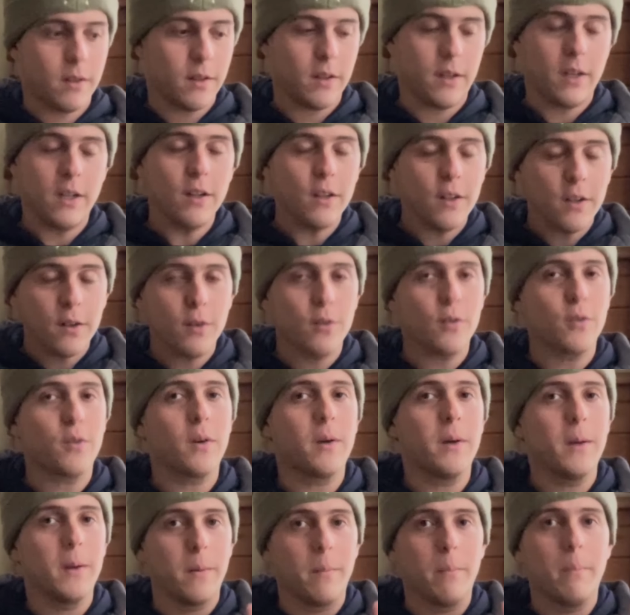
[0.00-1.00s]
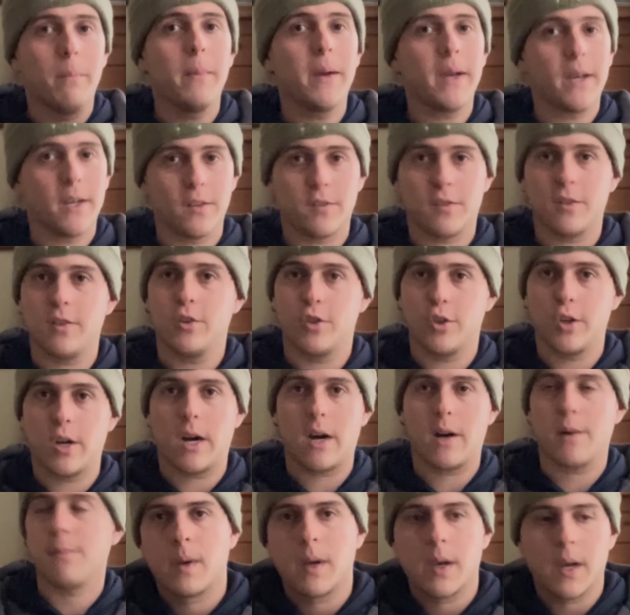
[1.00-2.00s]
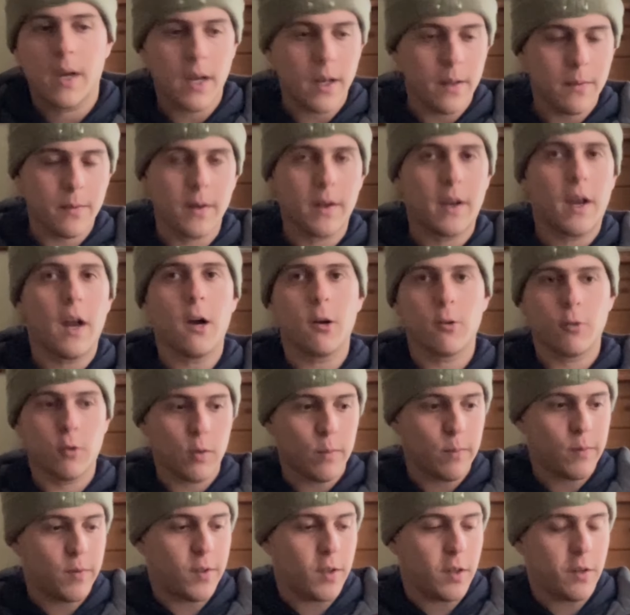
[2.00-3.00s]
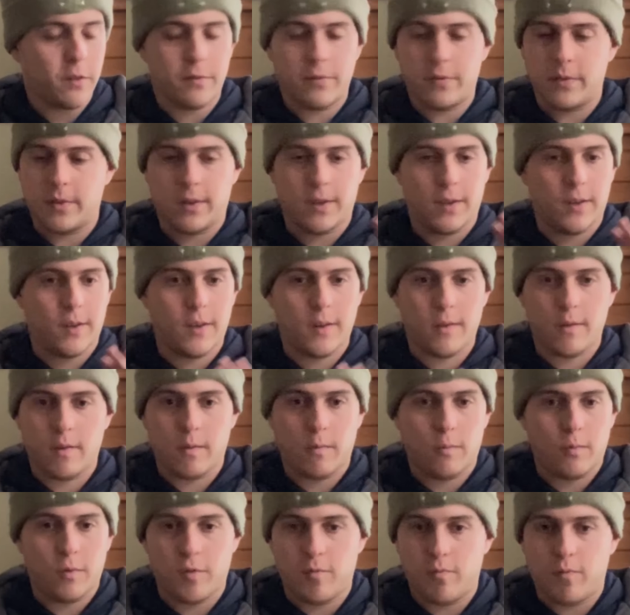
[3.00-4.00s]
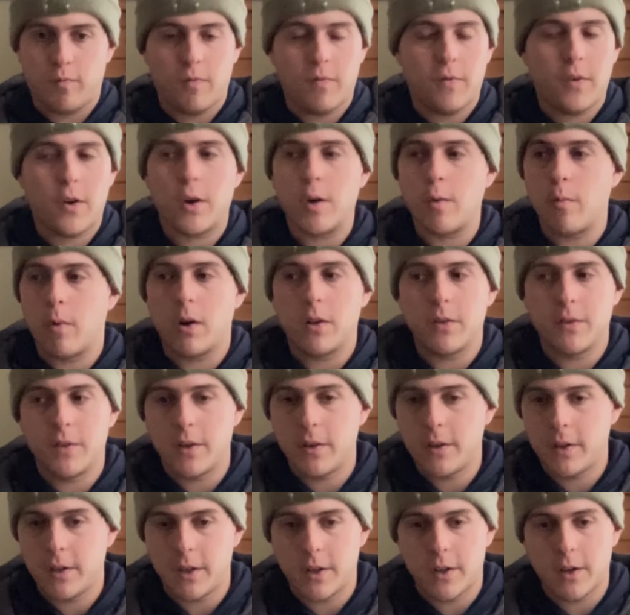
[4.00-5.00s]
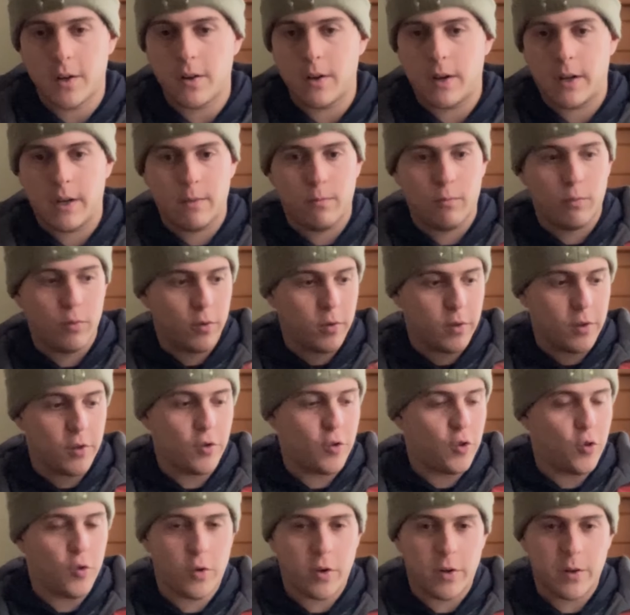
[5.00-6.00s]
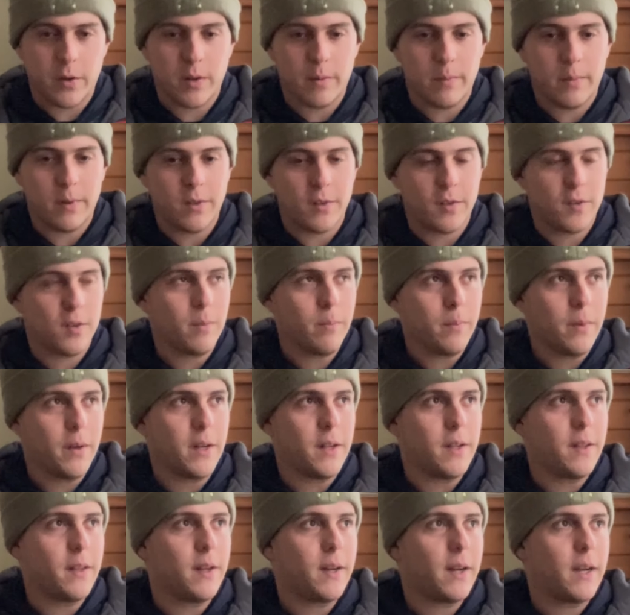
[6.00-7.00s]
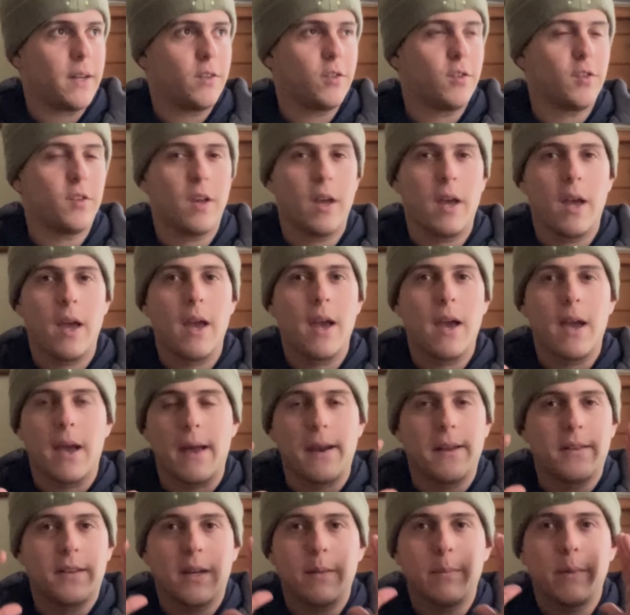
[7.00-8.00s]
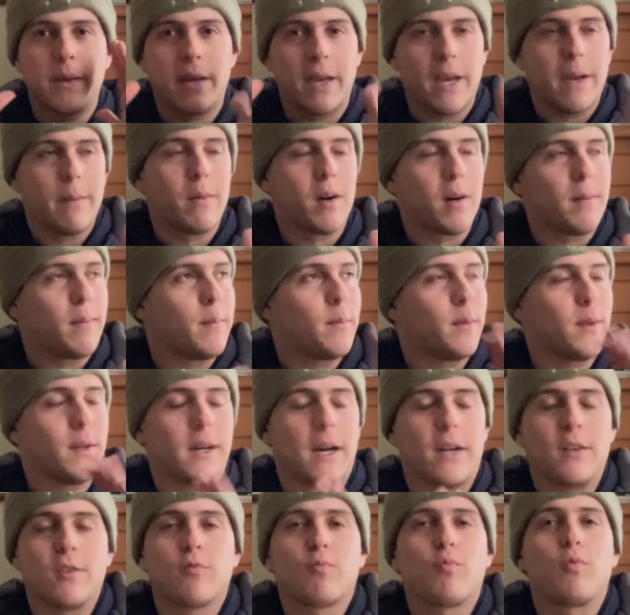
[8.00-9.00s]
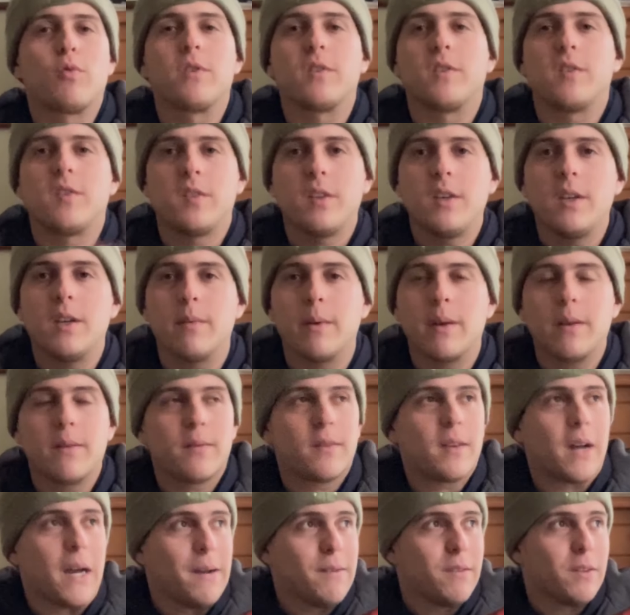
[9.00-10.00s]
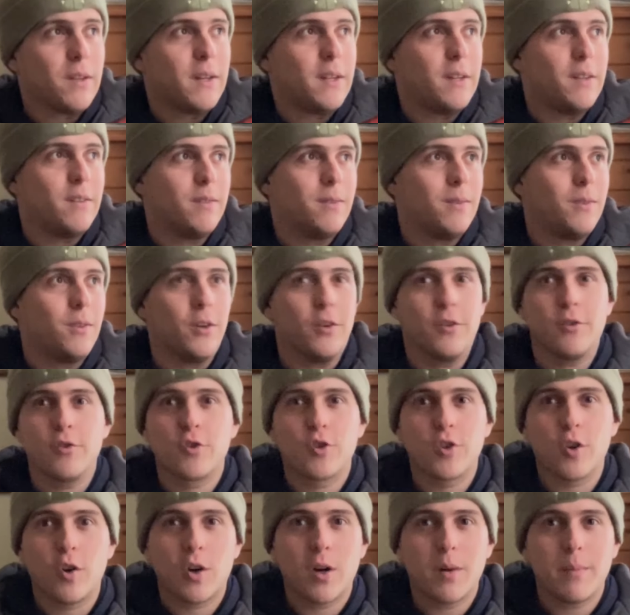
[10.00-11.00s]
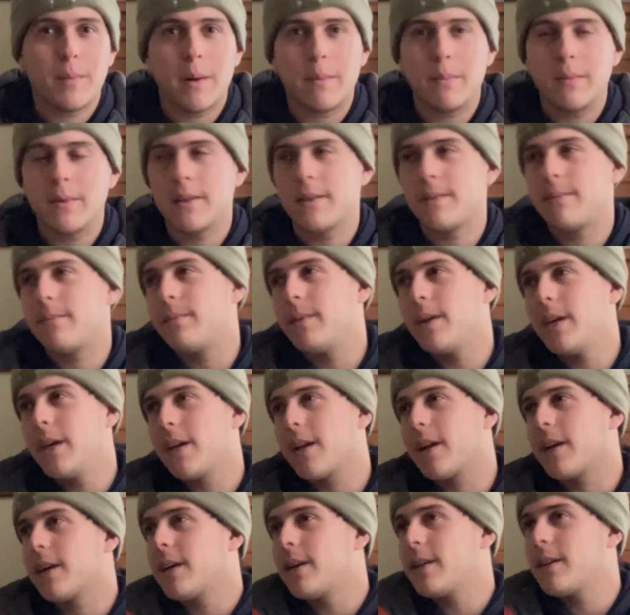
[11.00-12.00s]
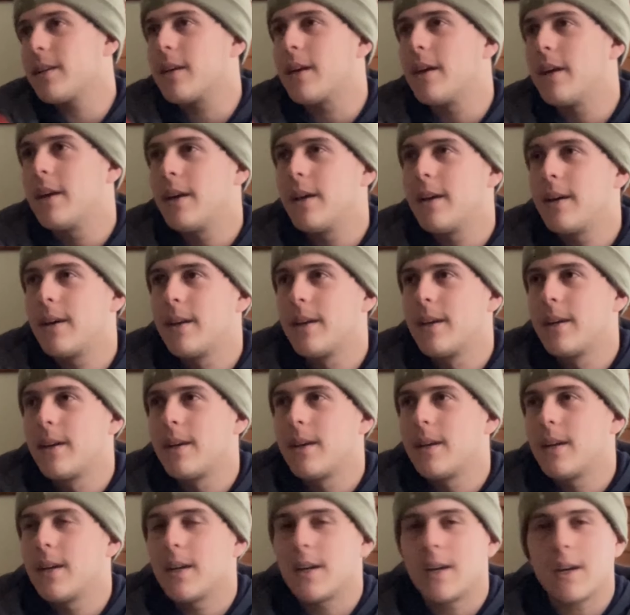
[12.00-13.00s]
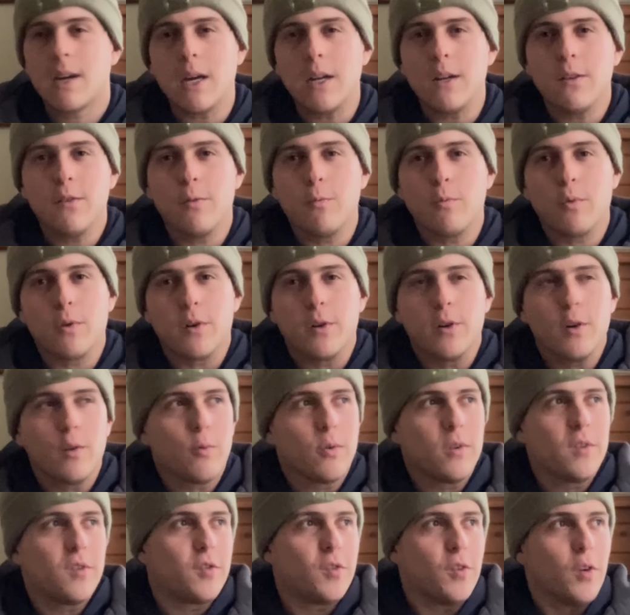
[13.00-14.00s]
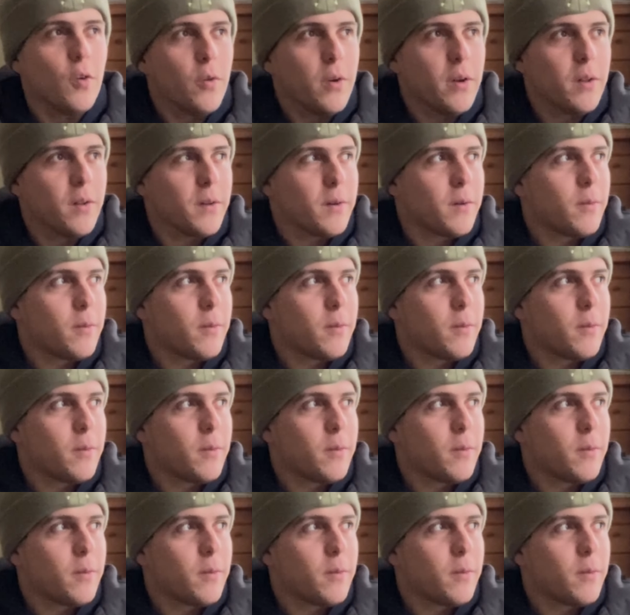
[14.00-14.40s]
He did an amazing job. And the character himself was very well done here. I really enjoyed him. He's somebody that I just, anytime he came up, I'm like, I just want to see him. And times that he doesn't show up, I'm like, man, I kind of want to know what he's doing.